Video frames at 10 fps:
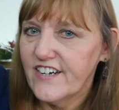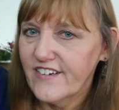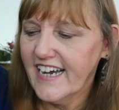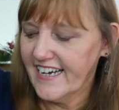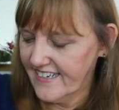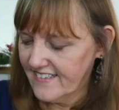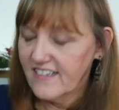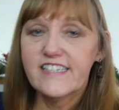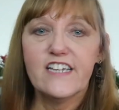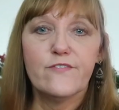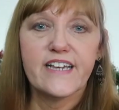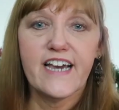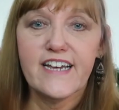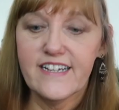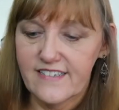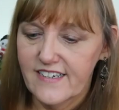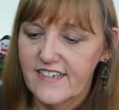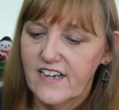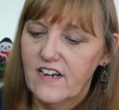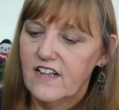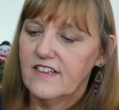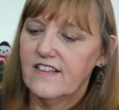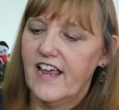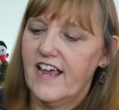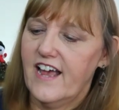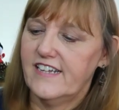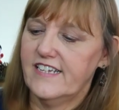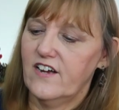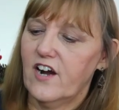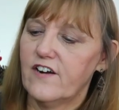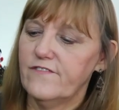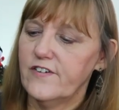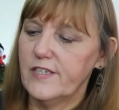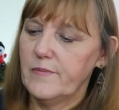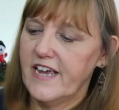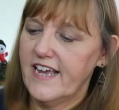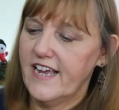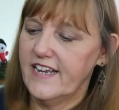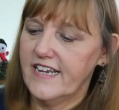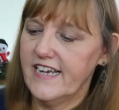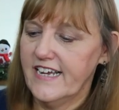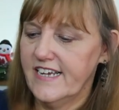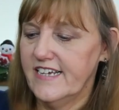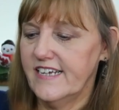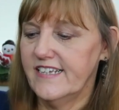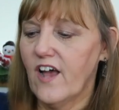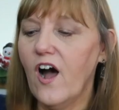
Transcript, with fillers: Okay, let's see if we get it. And our first pin is,